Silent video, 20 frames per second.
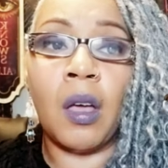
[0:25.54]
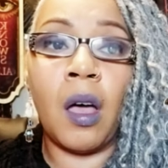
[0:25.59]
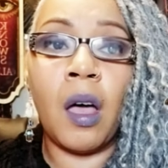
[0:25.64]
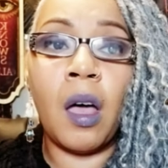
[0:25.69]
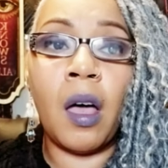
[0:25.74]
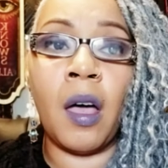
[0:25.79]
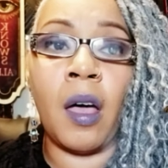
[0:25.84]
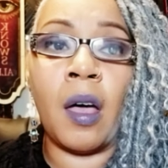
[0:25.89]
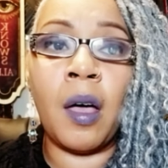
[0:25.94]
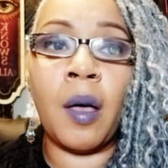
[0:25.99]

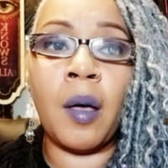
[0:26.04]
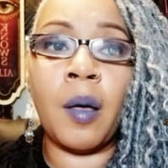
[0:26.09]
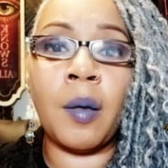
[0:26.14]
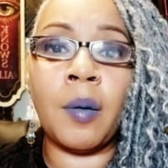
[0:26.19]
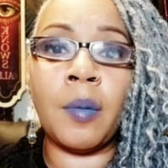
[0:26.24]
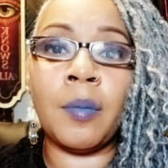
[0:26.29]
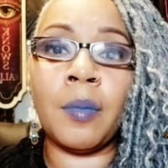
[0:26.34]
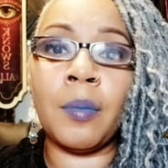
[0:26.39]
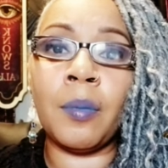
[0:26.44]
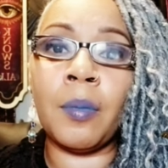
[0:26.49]

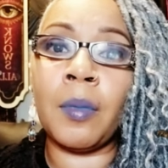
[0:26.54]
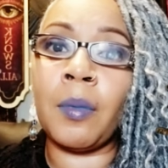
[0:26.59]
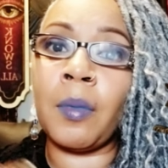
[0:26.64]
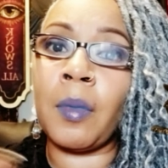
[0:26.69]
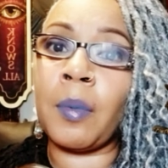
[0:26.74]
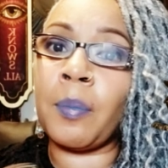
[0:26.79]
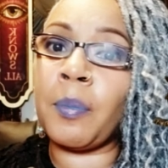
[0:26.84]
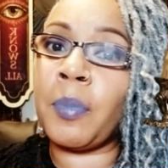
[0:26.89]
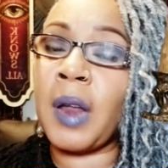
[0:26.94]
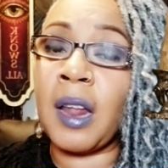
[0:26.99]

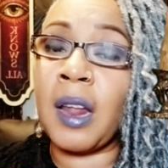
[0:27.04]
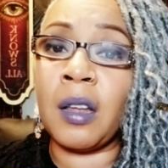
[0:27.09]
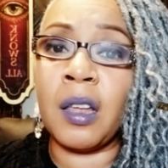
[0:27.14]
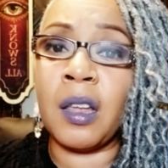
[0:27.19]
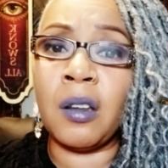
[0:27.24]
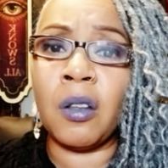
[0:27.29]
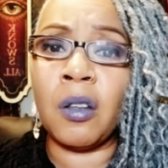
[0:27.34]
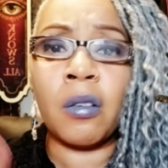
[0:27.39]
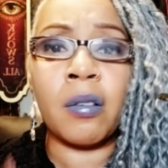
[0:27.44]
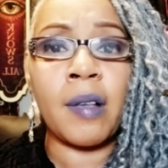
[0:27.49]

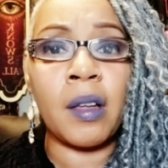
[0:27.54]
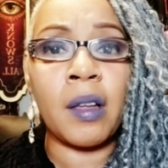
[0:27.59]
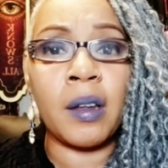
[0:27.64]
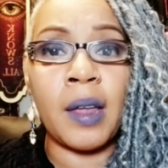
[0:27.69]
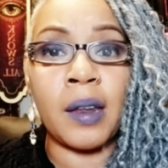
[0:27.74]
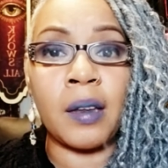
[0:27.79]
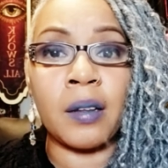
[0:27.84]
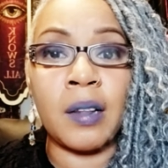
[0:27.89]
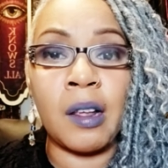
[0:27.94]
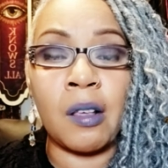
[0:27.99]
It looks like a
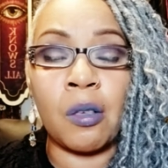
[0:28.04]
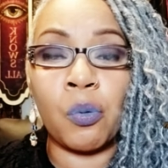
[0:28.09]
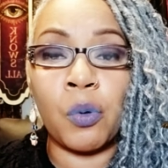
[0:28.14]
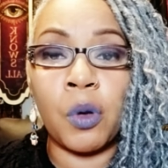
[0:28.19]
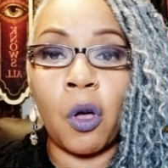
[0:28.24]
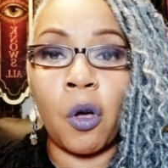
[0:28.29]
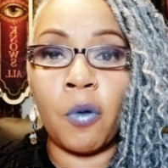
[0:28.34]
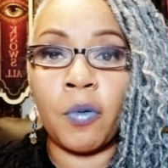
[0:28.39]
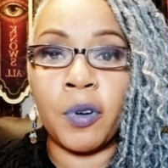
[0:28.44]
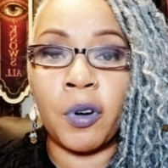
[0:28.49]
lot of things with
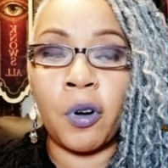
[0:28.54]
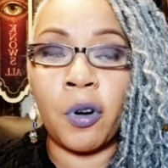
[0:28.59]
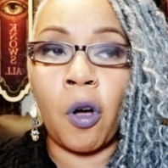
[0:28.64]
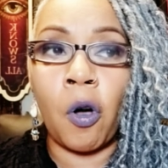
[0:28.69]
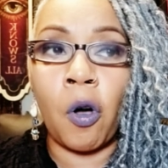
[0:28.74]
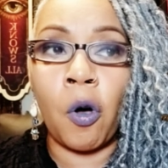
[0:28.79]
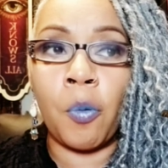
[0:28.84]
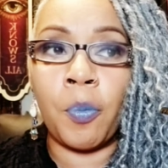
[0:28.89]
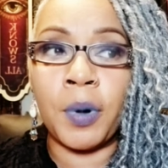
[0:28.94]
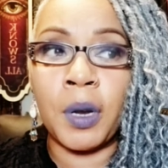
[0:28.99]
COVID are
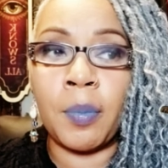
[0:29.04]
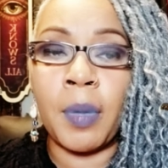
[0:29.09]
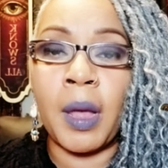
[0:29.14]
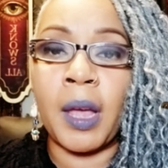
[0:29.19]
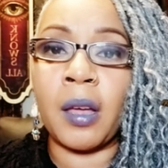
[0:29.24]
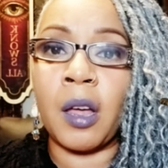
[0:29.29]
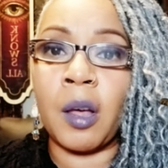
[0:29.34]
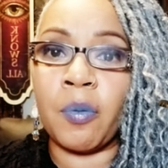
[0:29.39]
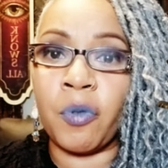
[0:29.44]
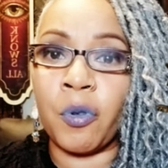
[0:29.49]
opening
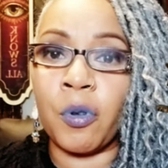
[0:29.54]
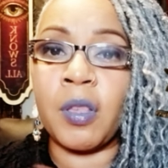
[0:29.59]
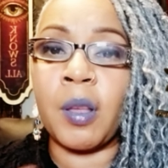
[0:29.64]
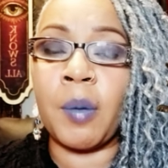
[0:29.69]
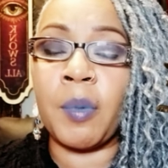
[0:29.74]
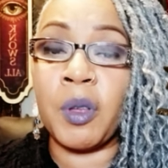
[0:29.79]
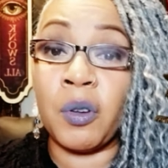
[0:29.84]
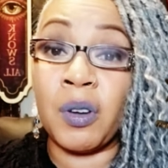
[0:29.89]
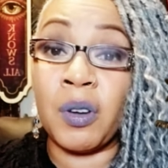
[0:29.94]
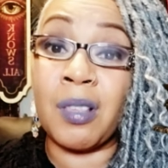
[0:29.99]
back up. For
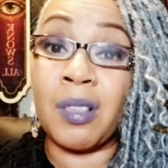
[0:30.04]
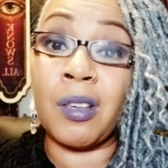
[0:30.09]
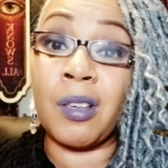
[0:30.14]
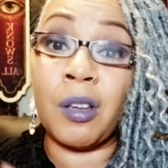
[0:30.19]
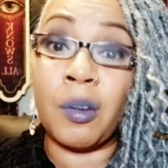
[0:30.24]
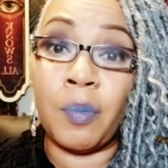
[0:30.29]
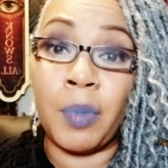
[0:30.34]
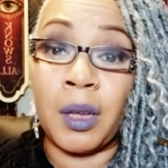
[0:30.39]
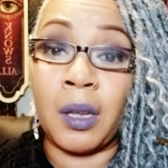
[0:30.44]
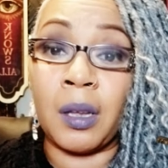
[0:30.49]
some of you, this
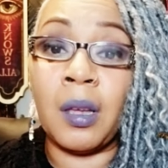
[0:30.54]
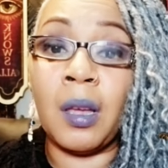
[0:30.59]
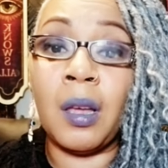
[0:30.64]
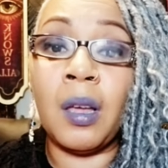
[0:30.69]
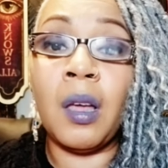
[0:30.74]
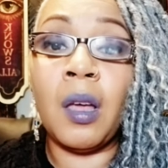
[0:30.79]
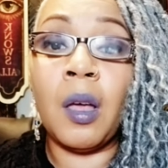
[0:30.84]
could be.